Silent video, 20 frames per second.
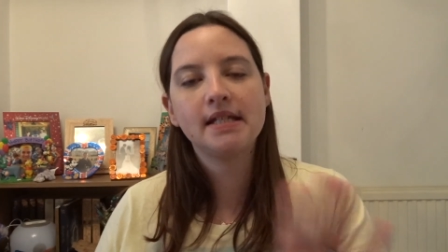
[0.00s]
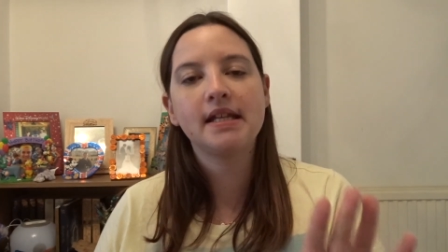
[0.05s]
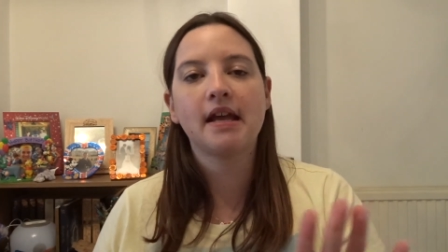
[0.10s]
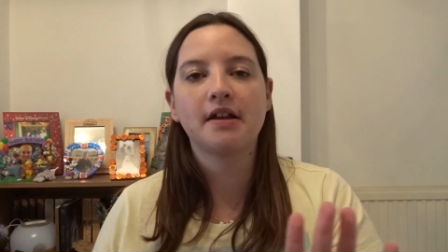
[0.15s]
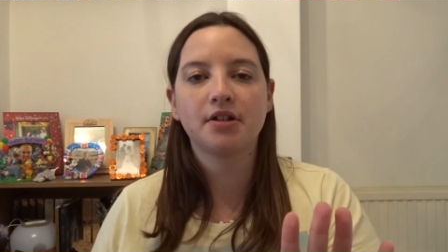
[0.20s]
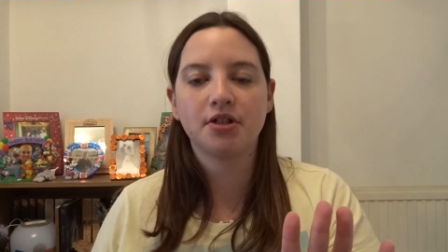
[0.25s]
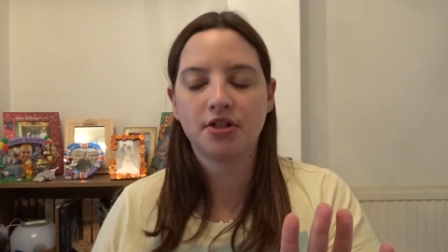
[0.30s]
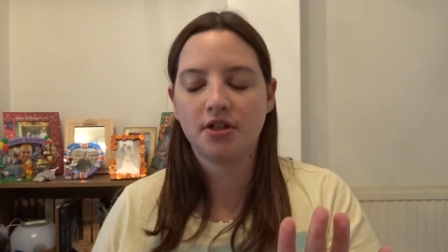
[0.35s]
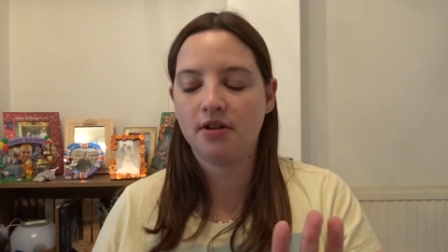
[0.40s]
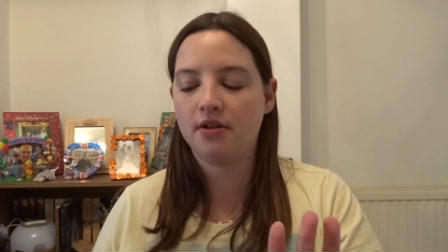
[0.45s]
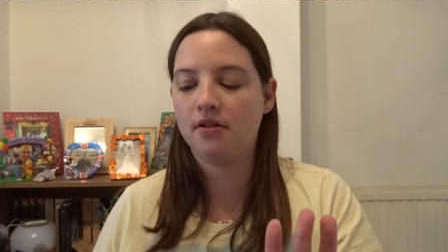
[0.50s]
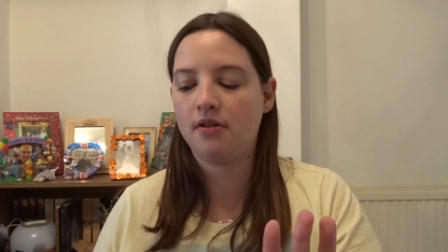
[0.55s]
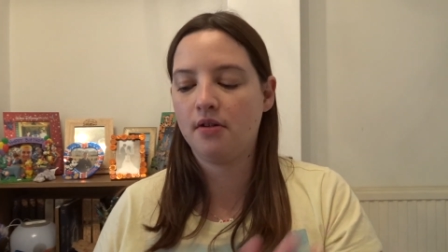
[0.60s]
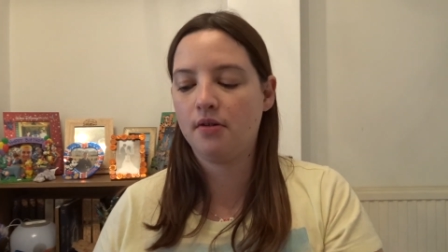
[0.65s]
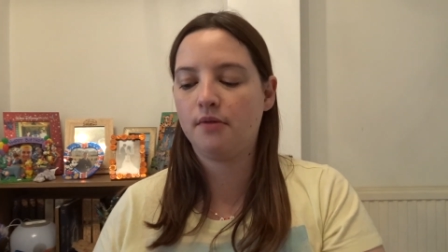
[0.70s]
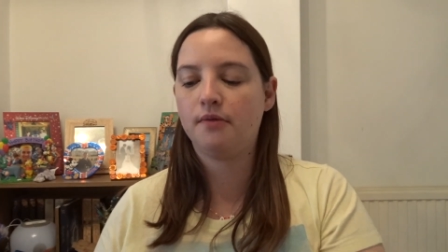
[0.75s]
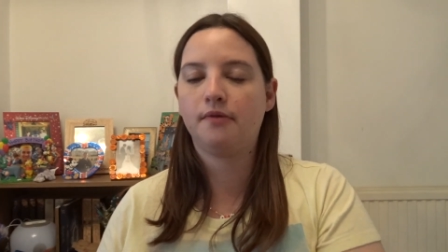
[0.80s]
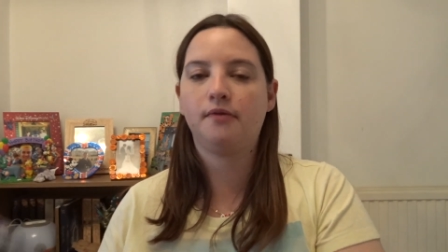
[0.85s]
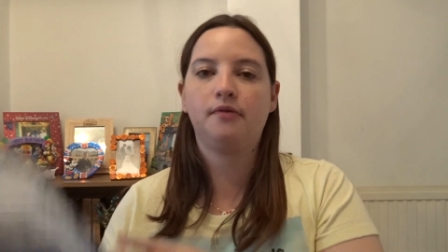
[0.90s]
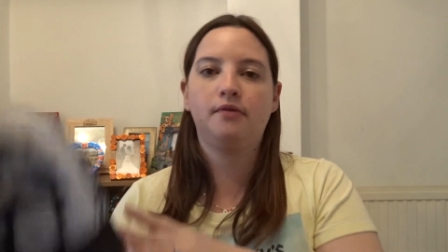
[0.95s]
section
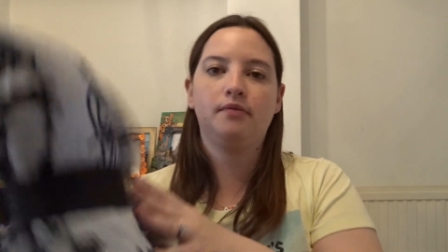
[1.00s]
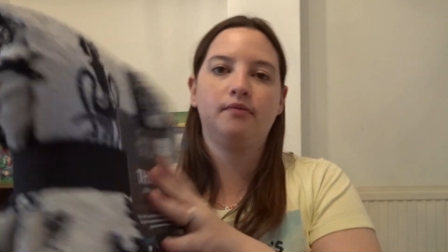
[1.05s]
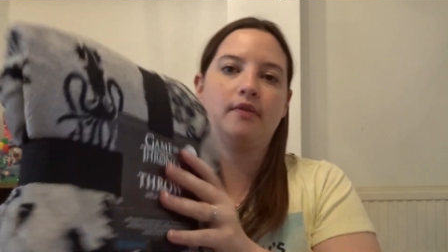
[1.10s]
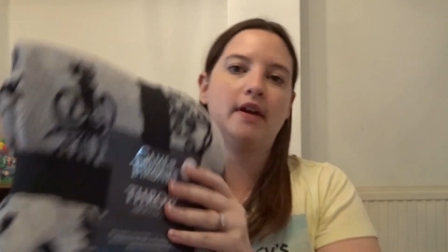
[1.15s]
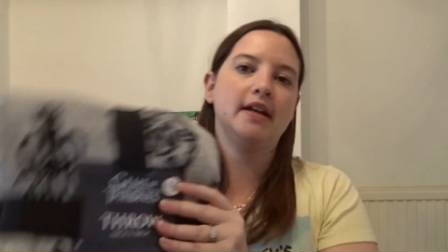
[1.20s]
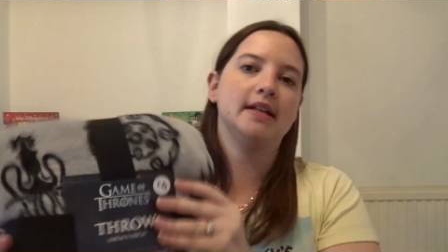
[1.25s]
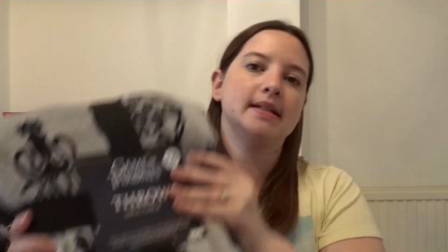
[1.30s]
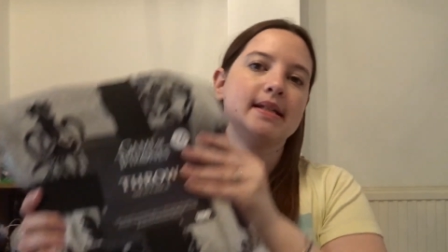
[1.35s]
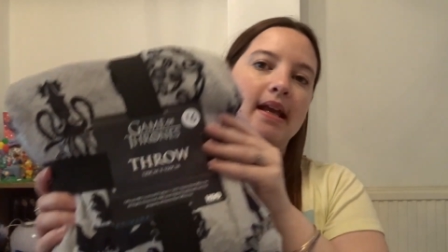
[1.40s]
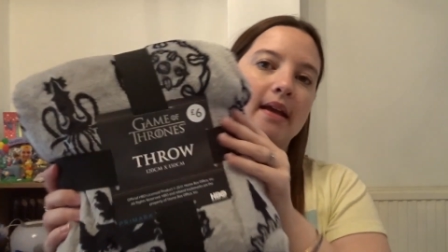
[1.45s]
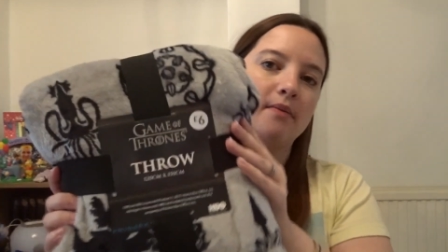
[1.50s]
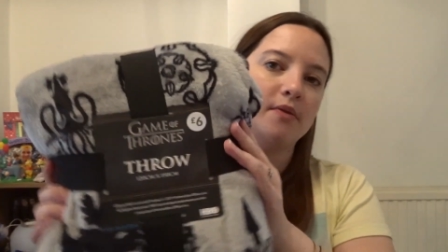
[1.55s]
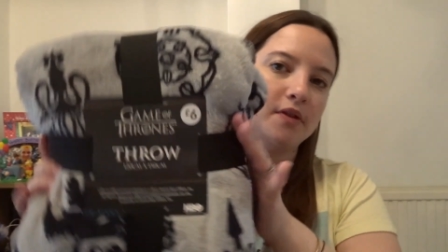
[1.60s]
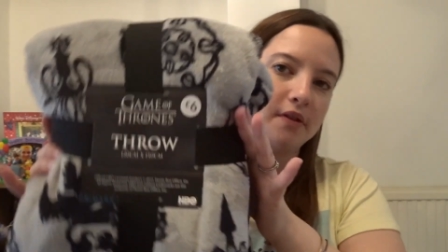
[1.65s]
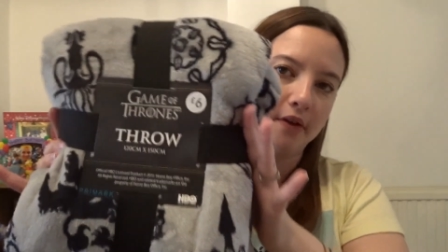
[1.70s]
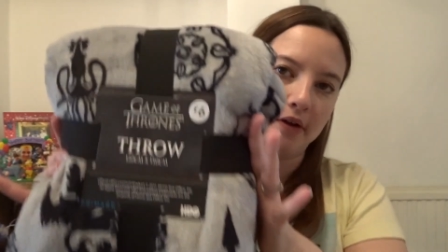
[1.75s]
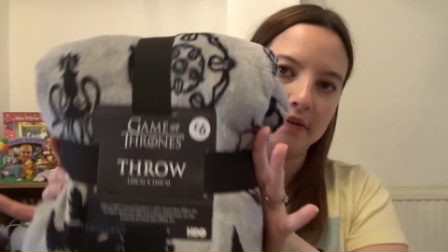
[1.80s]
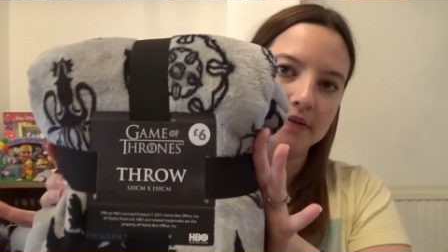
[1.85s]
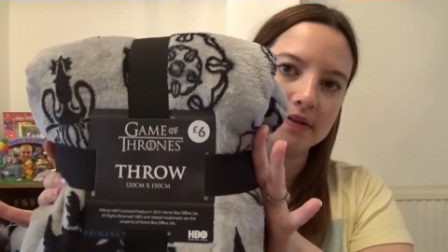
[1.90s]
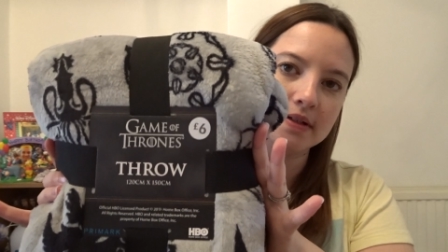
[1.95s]
of, right, it's Game of
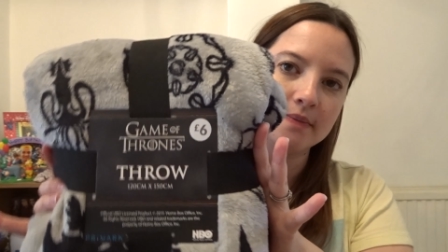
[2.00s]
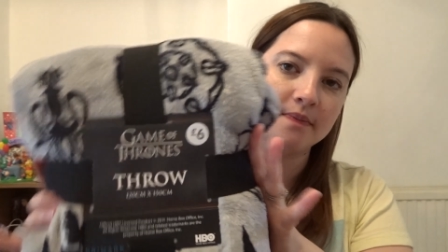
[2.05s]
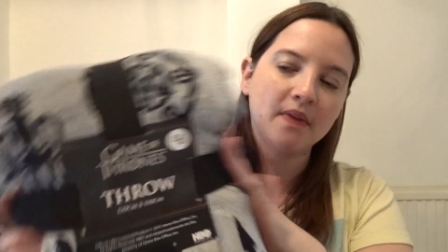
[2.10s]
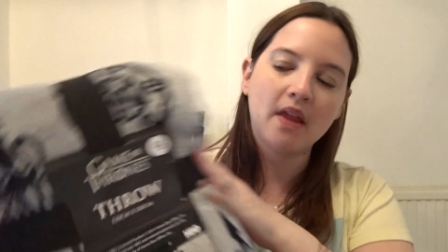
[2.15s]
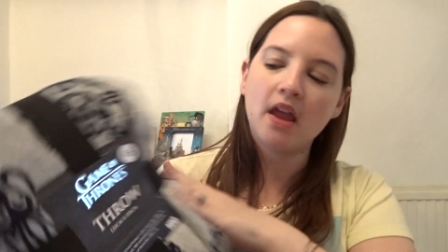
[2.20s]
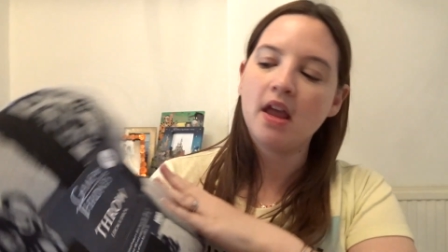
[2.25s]
Thrones.